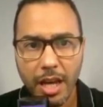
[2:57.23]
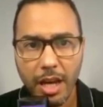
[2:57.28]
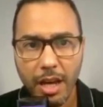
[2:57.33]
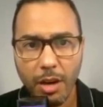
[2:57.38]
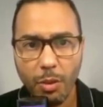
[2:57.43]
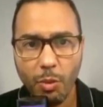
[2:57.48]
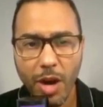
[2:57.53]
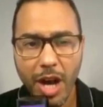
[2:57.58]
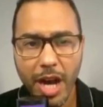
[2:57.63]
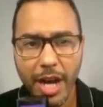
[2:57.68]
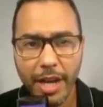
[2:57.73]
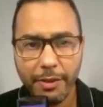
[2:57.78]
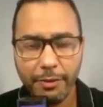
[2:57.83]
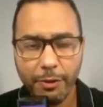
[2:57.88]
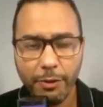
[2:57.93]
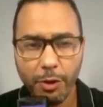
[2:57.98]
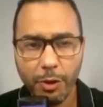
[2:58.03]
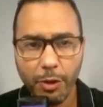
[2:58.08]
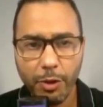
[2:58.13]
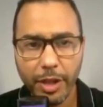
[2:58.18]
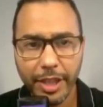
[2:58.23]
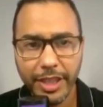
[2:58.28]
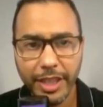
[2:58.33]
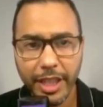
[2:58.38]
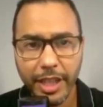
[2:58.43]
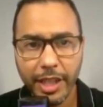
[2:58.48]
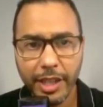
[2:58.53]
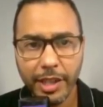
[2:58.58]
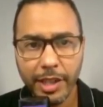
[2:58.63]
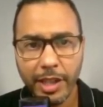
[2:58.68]
Y for
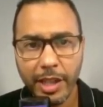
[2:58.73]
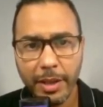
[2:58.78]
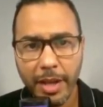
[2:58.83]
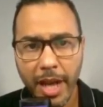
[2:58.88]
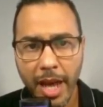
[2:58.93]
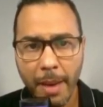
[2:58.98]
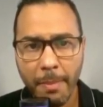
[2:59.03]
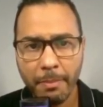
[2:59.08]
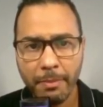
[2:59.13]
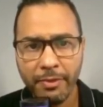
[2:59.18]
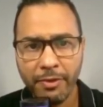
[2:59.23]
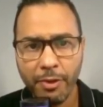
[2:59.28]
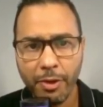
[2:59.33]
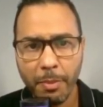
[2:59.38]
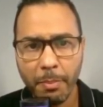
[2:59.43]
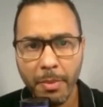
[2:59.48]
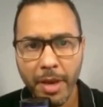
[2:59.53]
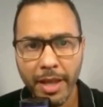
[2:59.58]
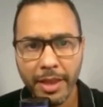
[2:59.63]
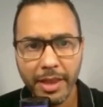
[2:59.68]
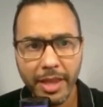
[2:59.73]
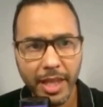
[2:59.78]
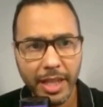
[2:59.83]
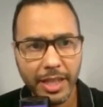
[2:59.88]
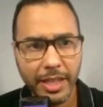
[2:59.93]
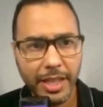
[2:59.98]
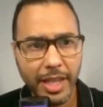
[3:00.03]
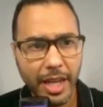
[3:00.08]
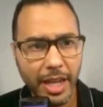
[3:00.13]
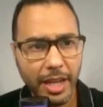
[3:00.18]
year, M for month,
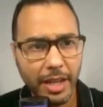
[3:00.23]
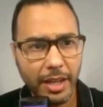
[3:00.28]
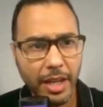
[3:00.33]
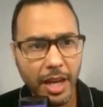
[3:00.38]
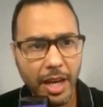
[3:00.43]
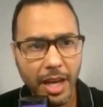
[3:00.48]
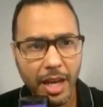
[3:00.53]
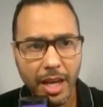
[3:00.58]
and day,